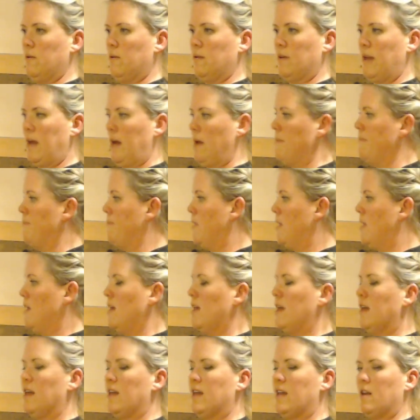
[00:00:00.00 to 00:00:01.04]
Okay?
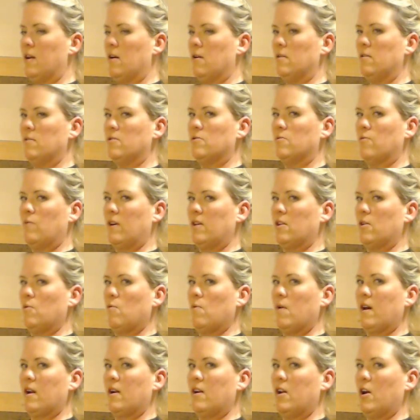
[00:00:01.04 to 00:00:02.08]
Here's what you
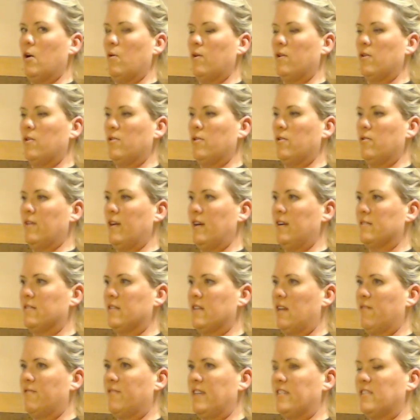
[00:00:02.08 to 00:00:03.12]
want to know when you do this.
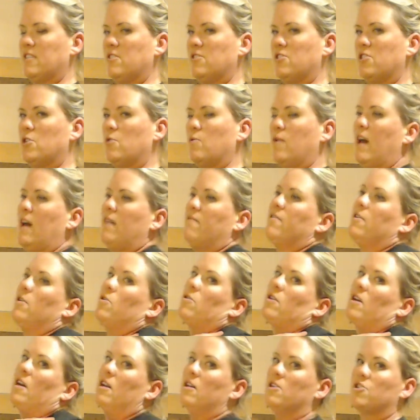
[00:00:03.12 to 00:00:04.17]
If this is too heavy, you're
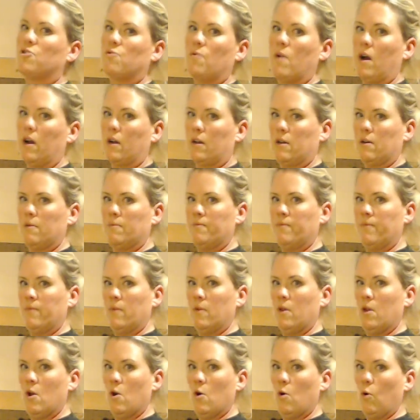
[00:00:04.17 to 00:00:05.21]
gonna shrug,
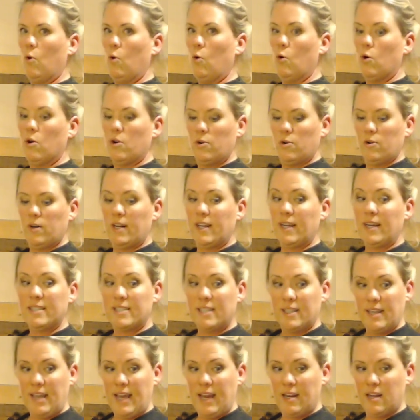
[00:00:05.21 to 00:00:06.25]
or you're gonna get to
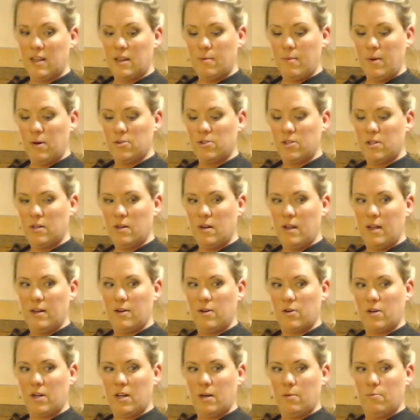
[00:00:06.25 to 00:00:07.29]
the end of the motion and
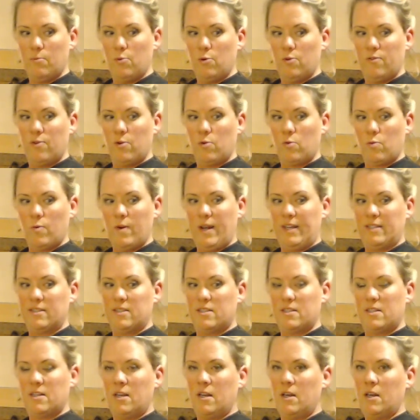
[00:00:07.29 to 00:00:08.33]
you're gonna move your
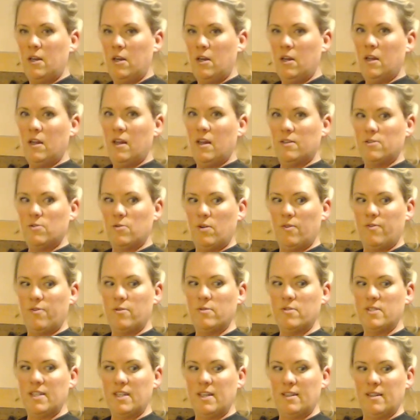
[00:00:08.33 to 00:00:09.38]
wrist. So if you
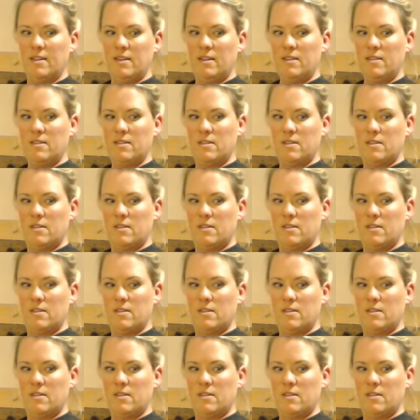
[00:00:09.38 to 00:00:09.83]
see this.